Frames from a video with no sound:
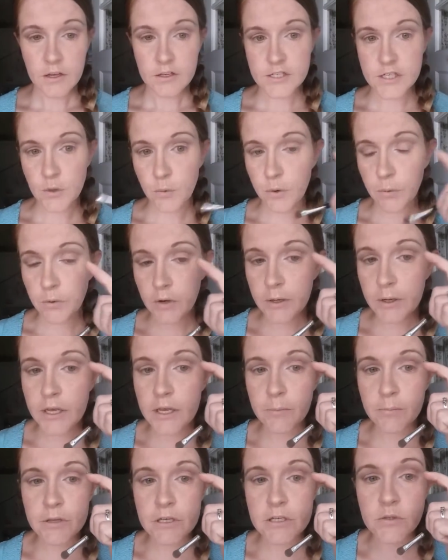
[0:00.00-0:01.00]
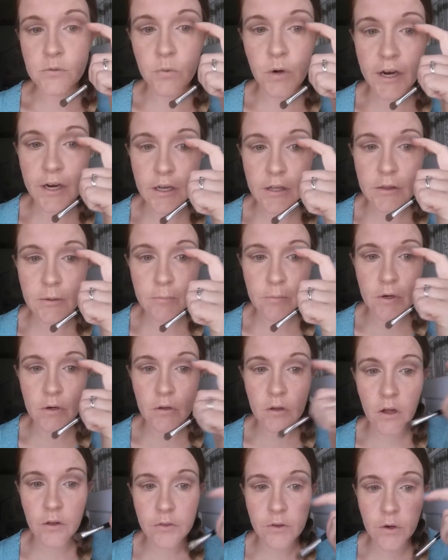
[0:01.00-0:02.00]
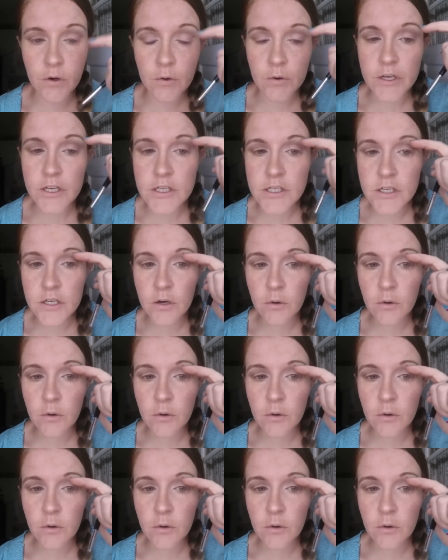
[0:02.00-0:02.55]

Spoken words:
And so we want to keep this right in the middle on the crease.